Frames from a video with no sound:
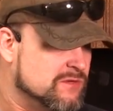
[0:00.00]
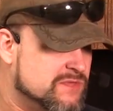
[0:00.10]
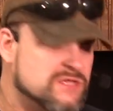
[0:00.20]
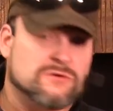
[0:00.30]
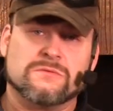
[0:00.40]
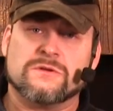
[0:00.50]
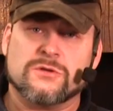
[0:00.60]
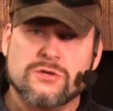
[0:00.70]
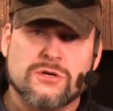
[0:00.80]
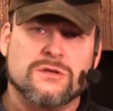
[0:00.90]
So, these are
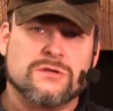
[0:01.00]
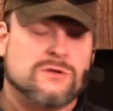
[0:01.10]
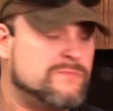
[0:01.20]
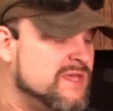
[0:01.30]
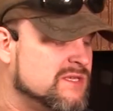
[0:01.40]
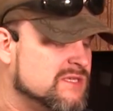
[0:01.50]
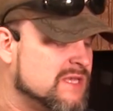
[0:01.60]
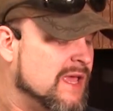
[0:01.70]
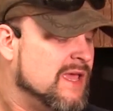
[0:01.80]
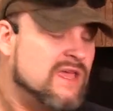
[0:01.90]
good, good
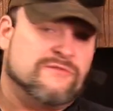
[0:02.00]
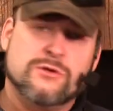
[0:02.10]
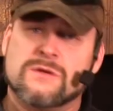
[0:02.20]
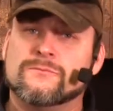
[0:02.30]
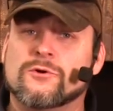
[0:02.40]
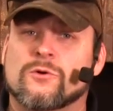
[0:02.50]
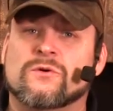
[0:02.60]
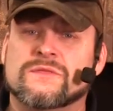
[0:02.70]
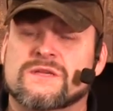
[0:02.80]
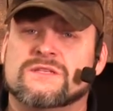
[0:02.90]
pieces. If you can pull
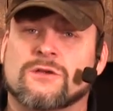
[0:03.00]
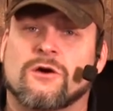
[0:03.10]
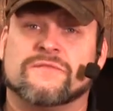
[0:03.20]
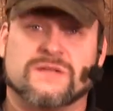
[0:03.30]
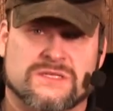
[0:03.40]
one of these off